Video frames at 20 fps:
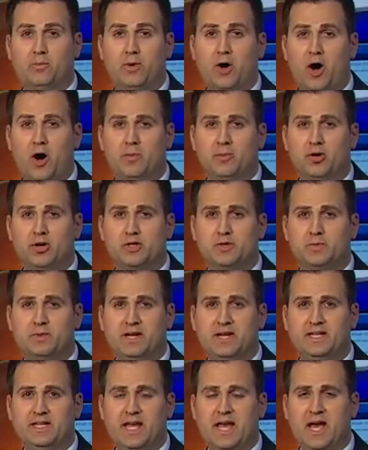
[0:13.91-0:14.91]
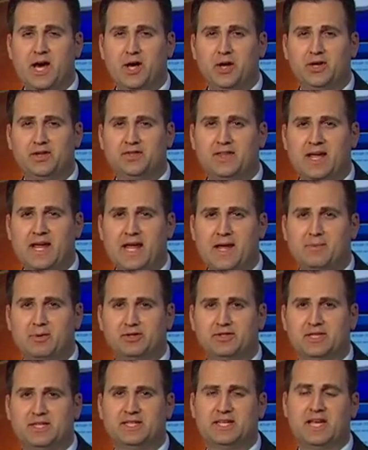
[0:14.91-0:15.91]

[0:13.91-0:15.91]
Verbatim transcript: Palmer is being held at the Hamilton